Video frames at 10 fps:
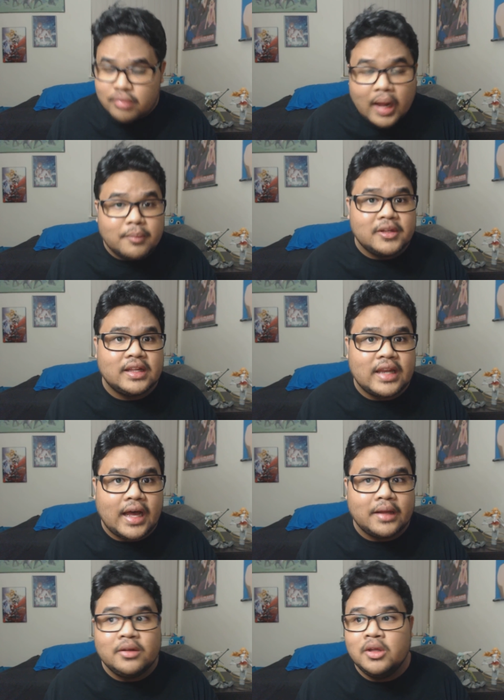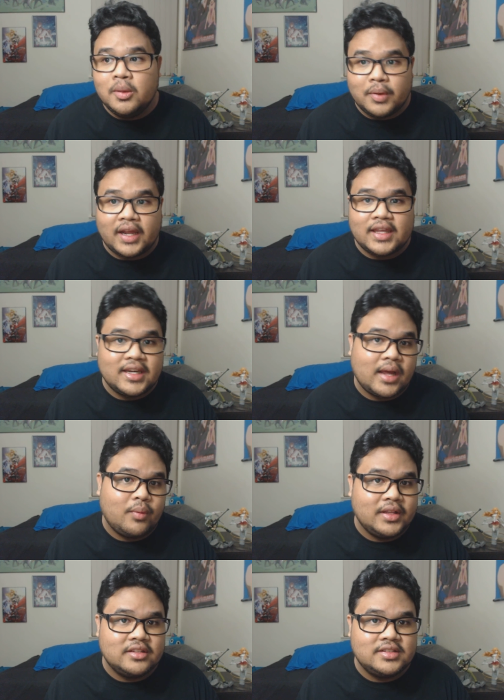Probably a lot, but I
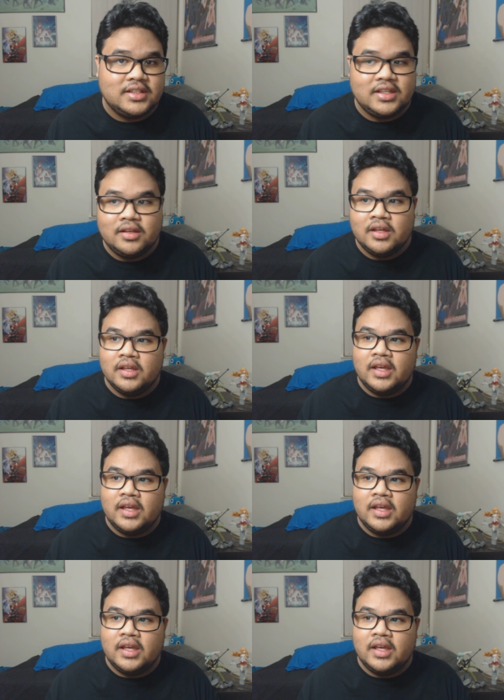cannot wait to see